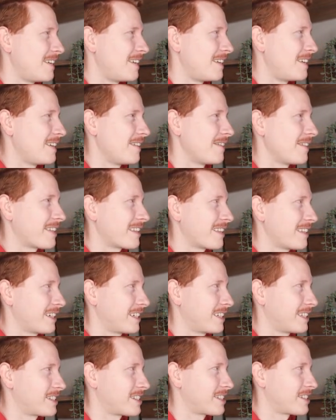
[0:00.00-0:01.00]
I
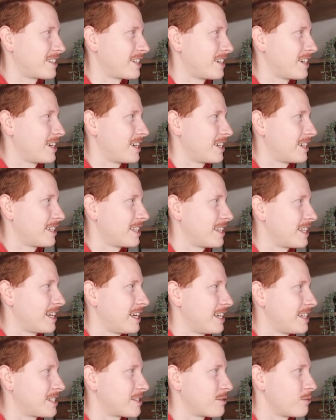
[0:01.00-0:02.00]
think
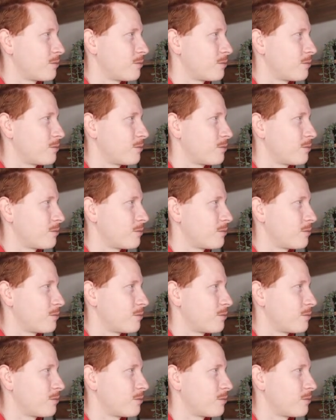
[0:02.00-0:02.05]
there's